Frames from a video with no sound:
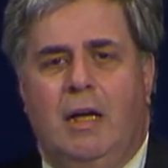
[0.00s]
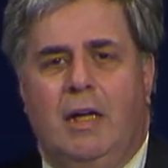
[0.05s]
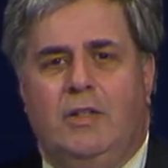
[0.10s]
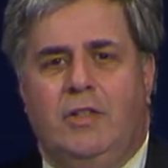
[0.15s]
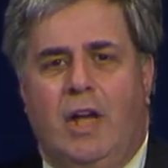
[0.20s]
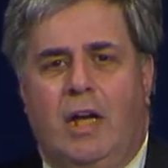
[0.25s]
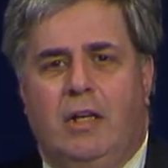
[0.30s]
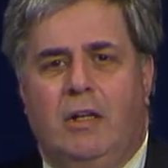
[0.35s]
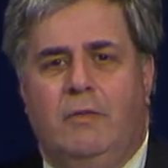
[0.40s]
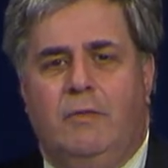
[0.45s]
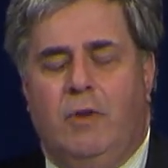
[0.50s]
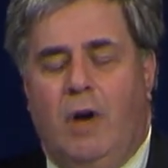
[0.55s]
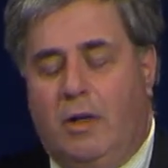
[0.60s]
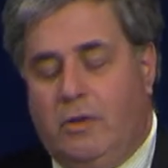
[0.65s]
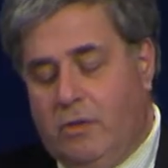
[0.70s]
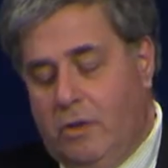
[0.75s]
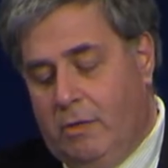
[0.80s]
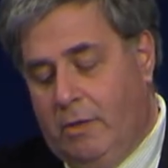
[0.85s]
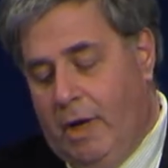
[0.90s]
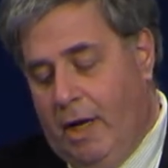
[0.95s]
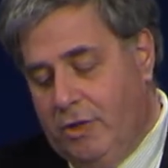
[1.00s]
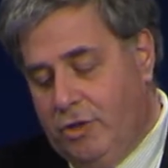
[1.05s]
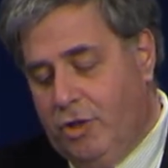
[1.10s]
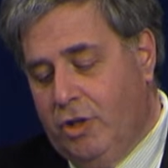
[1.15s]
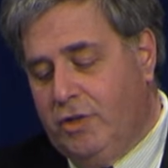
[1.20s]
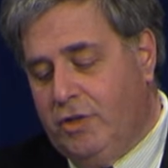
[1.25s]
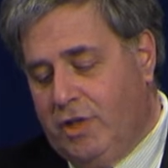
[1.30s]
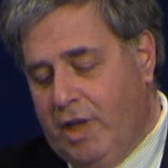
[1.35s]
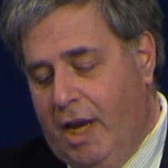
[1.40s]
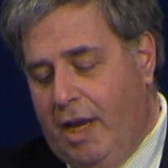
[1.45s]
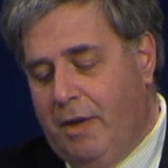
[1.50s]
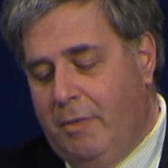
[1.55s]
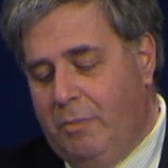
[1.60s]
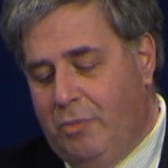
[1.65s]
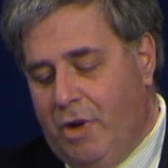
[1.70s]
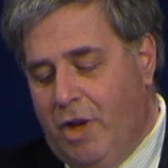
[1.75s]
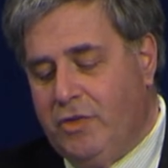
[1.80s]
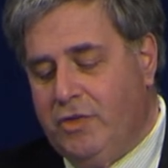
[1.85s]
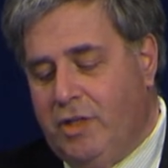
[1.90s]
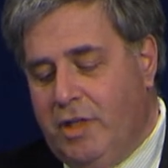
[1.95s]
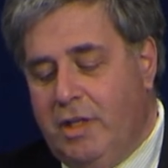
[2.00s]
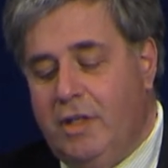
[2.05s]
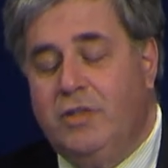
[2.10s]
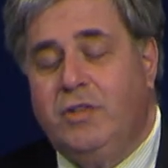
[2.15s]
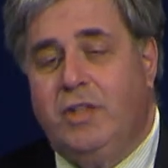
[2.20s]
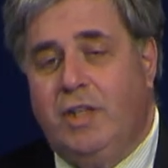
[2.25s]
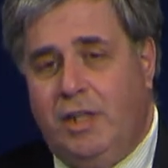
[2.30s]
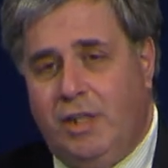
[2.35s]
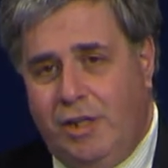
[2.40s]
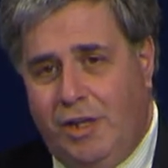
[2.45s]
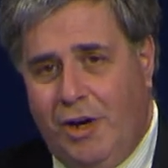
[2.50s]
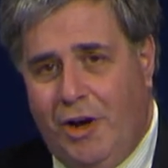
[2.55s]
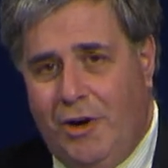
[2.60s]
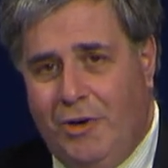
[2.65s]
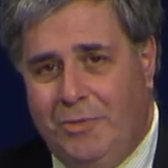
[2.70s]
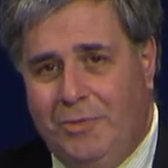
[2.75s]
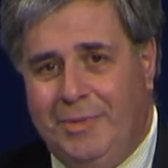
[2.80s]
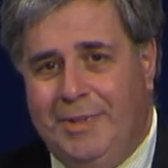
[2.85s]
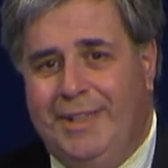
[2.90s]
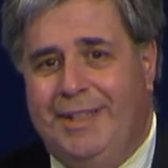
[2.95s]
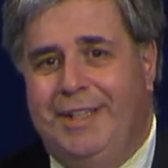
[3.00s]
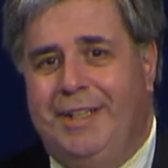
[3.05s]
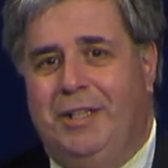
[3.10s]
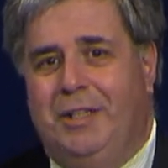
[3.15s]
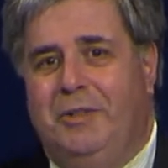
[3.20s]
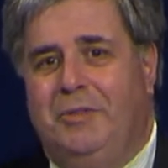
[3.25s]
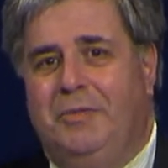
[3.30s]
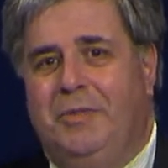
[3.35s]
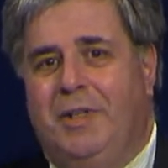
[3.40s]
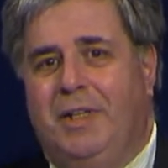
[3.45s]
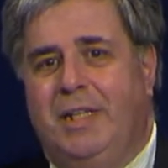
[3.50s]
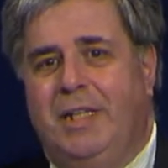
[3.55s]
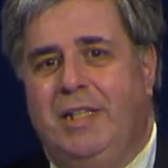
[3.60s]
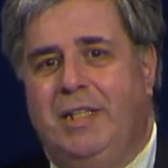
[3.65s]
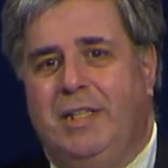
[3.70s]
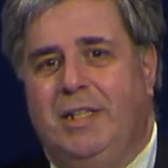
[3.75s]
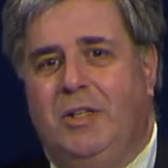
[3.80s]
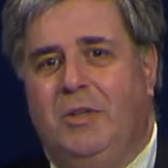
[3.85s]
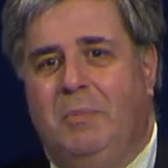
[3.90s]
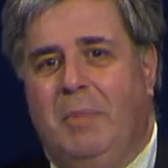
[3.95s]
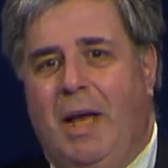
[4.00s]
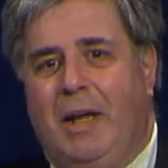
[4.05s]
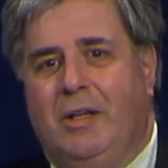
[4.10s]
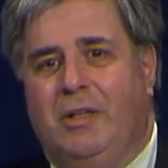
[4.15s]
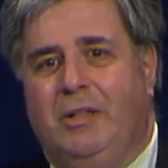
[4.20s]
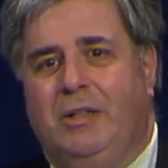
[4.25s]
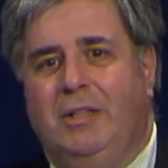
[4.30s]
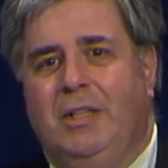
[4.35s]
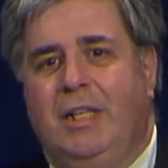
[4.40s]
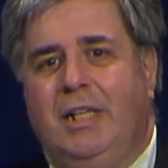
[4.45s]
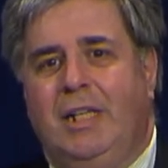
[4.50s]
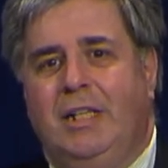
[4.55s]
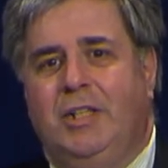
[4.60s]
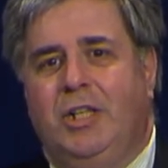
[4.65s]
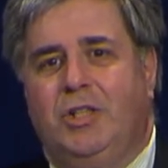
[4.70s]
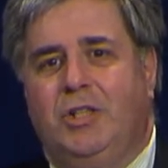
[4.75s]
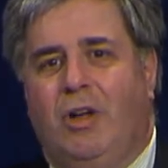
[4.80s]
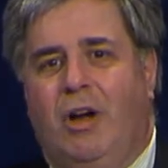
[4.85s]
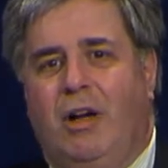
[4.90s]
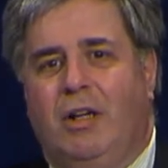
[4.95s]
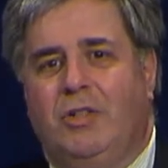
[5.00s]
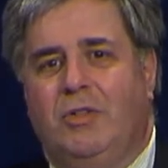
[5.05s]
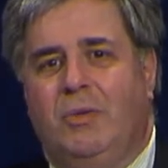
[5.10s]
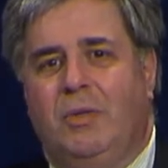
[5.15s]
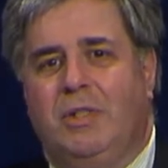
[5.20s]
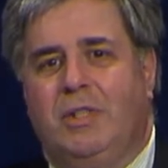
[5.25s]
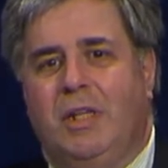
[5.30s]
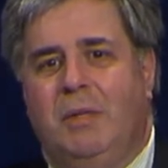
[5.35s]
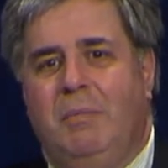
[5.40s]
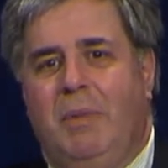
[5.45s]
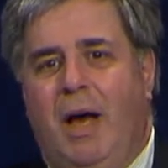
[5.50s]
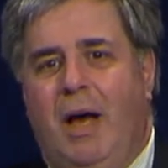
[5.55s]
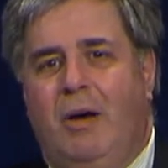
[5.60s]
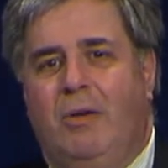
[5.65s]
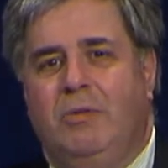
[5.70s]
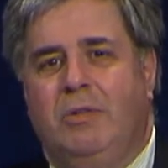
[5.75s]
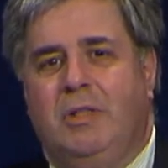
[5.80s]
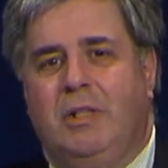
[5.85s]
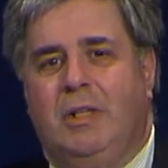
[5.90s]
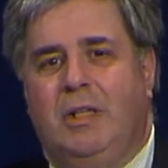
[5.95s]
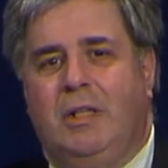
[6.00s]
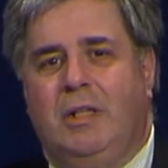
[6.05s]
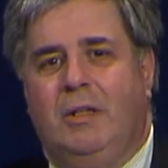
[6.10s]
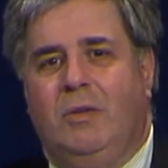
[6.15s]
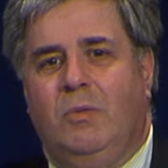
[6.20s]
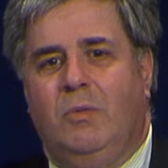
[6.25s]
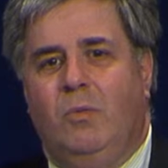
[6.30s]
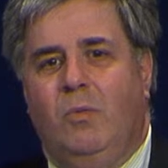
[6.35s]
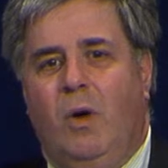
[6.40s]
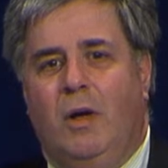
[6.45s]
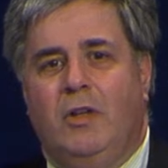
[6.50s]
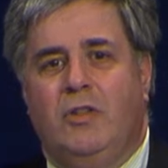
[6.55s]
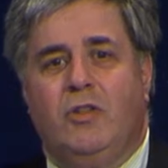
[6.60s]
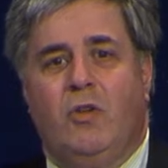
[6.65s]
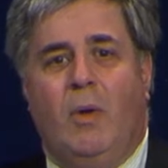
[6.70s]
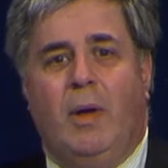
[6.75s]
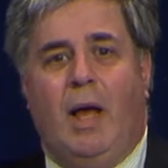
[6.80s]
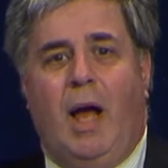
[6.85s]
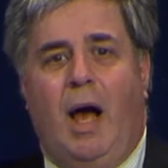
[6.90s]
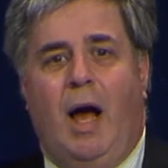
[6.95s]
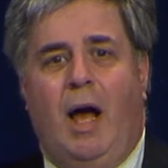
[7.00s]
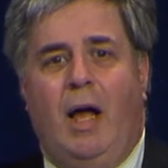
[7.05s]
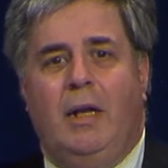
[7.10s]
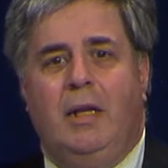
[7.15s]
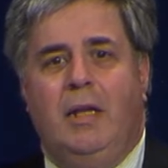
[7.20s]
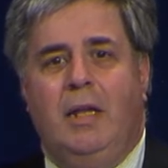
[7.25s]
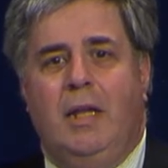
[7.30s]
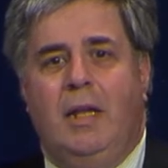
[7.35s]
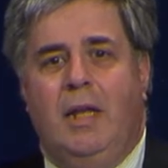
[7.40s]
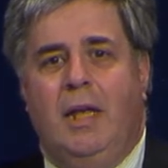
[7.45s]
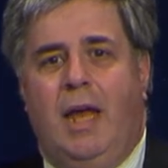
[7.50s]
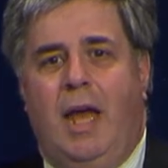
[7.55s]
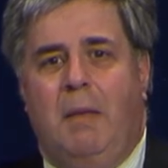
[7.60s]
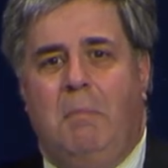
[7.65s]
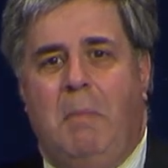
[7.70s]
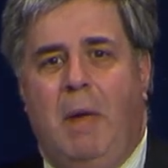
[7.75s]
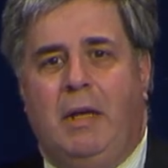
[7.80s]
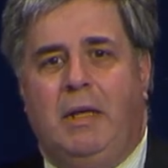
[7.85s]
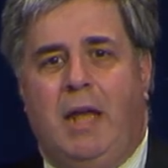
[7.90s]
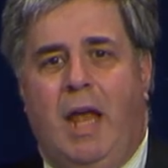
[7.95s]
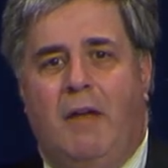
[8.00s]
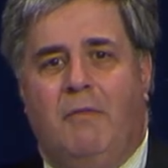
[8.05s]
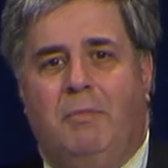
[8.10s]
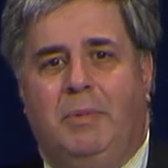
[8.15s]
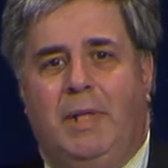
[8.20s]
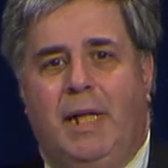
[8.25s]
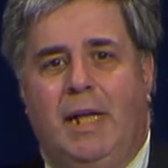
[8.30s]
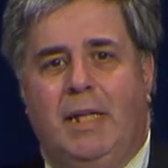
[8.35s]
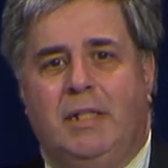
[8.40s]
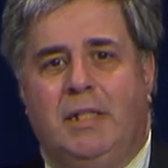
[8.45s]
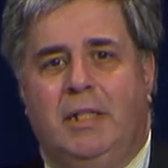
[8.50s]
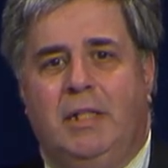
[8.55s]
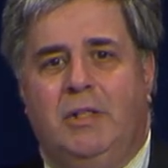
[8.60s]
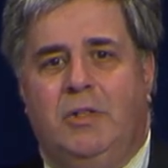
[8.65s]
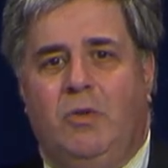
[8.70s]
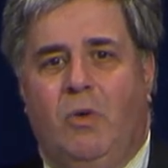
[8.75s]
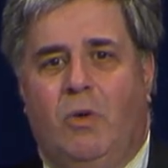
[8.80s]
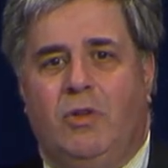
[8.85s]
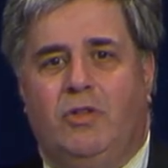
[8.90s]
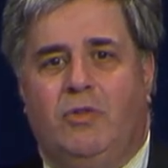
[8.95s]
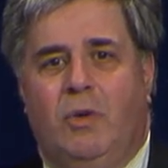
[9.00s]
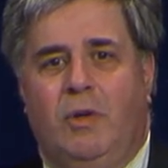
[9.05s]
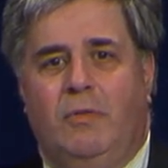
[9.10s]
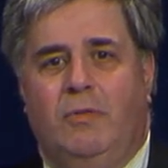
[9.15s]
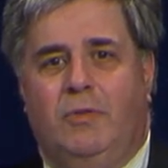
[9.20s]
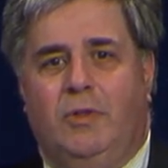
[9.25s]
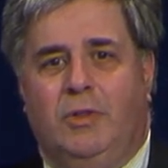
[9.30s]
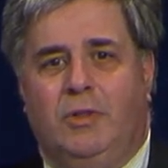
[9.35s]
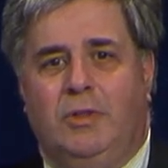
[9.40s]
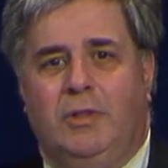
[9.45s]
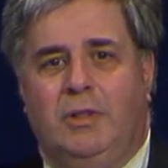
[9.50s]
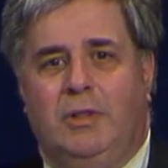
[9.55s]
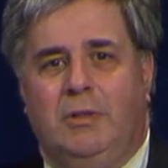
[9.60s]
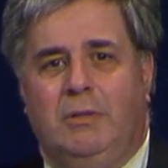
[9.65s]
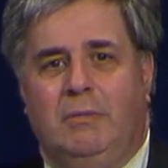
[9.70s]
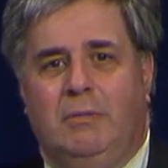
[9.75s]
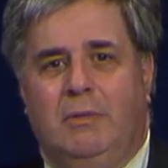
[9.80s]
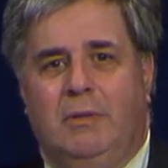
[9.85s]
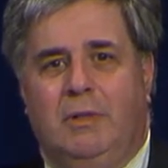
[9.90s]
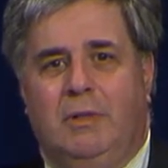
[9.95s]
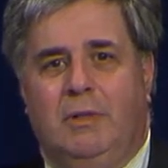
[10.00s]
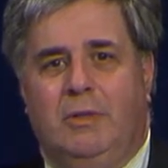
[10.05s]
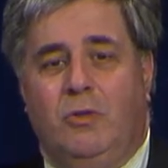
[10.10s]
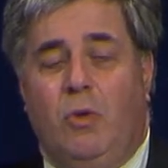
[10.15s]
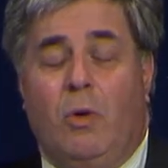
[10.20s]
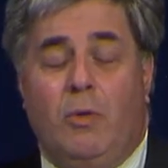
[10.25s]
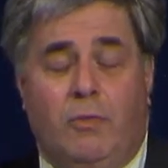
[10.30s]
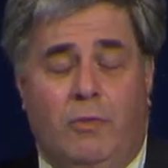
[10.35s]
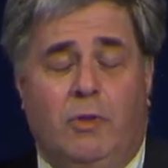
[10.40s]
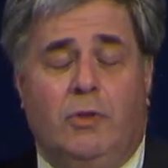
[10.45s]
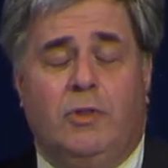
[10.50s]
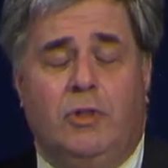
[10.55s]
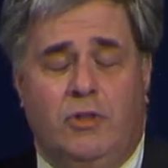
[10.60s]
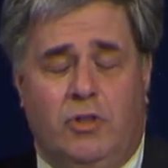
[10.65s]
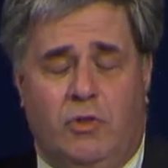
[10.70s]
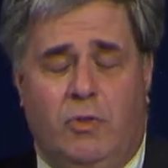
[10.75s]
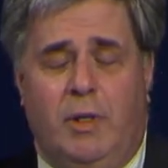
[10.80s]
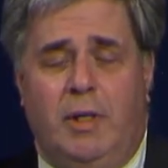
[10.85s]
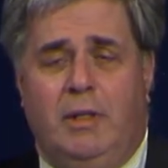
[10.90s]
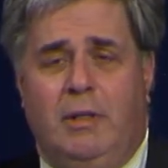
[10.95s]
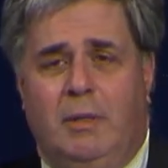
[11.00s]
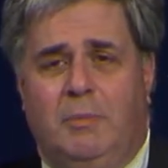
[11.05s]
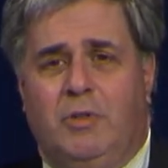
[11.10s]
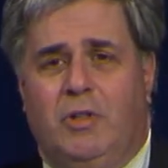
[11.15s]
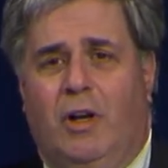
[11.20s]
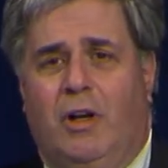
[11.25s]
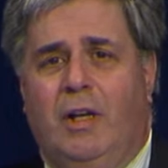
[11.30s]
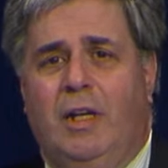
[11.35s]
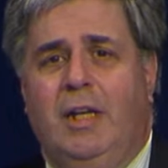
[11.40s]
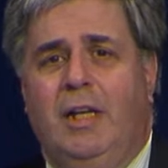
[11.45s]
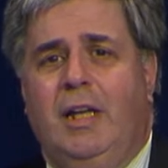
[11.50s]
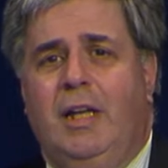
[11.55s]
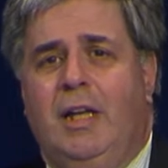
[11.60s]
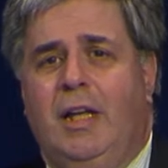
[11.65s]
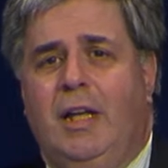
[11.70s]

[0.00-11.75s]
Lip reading: Executive Director, and I should say President and CEO of East Hill Medical, to talk to us about what is going on at Metcalf Plaza and North Fulton Street, I'm sorry.